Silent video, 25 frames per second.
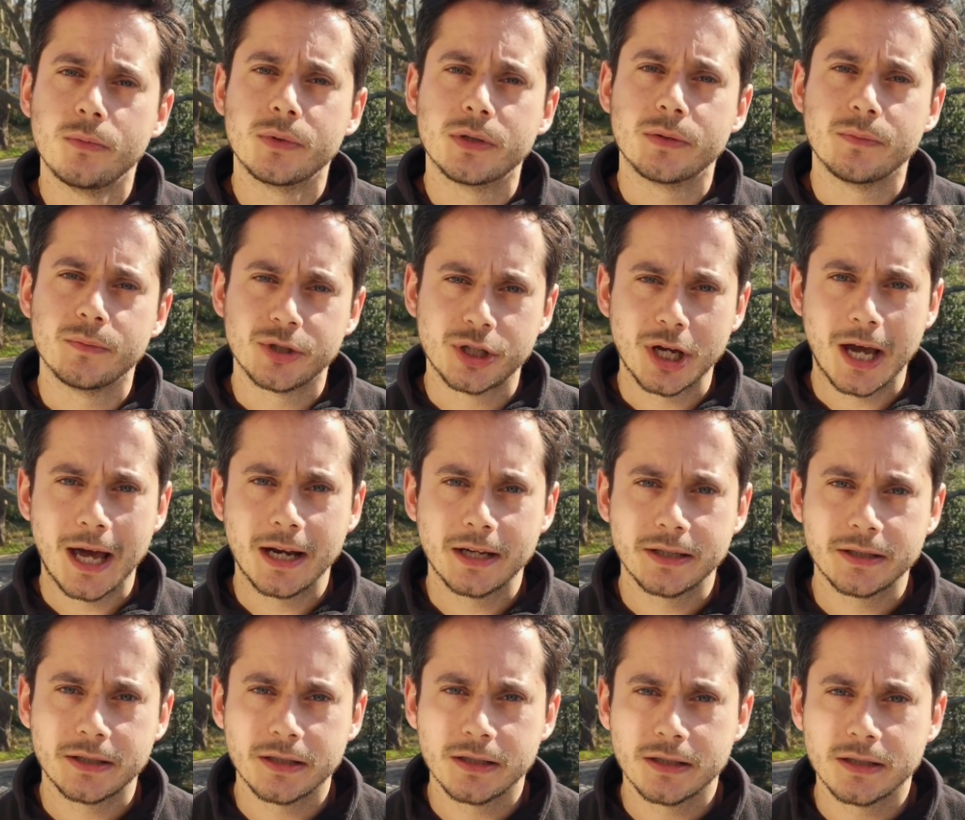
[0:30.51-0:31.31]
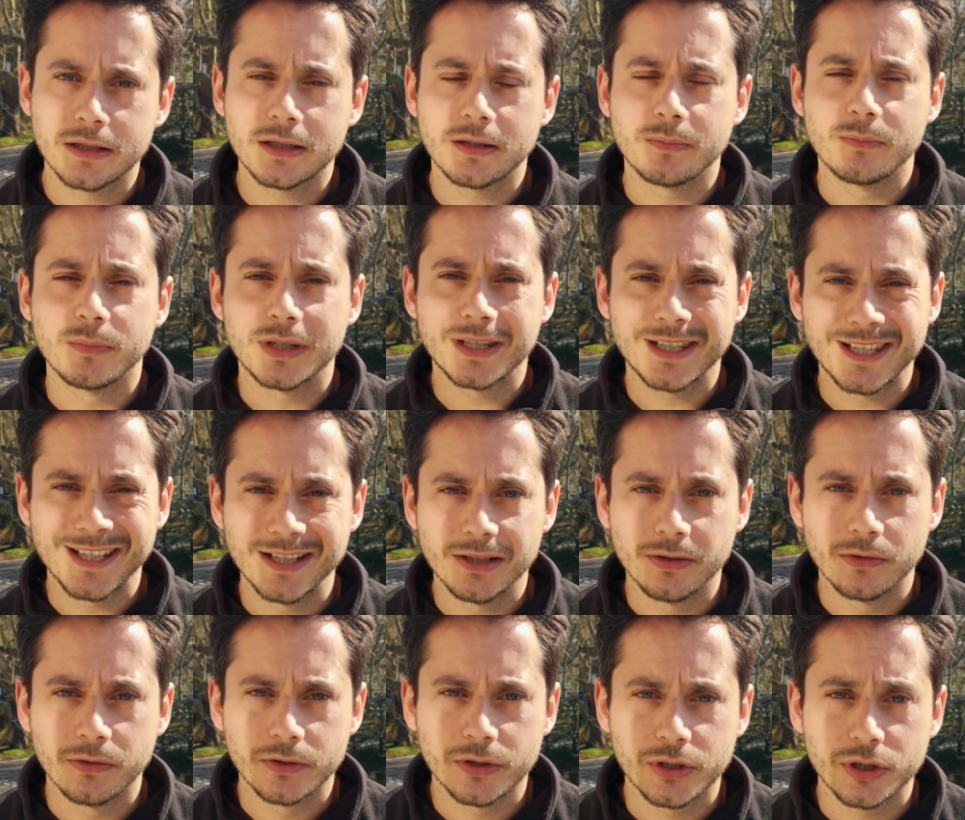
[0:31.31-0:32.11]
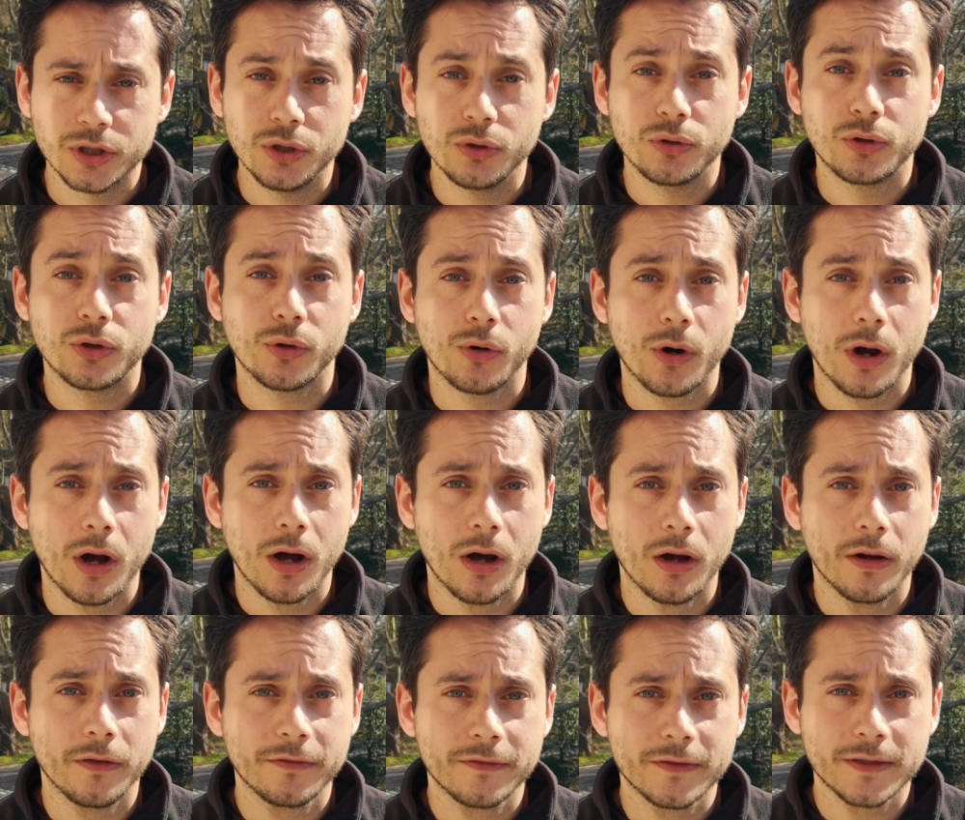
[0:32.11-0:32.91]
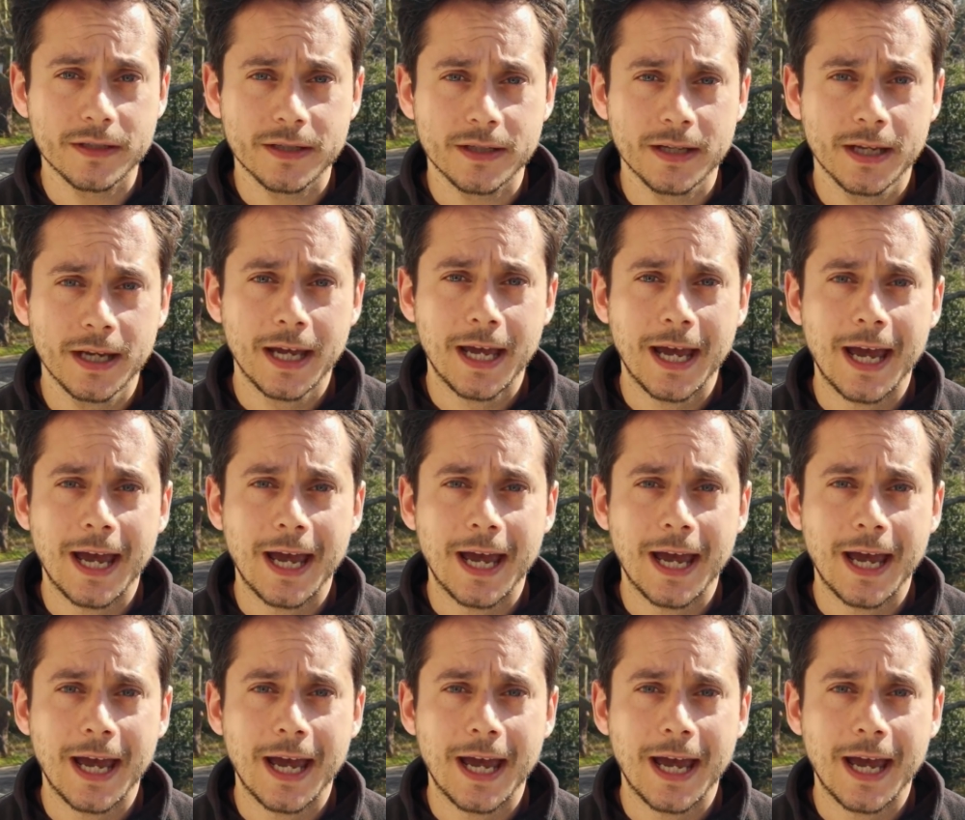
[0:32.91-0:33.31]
some challenges, some skills, new crafts,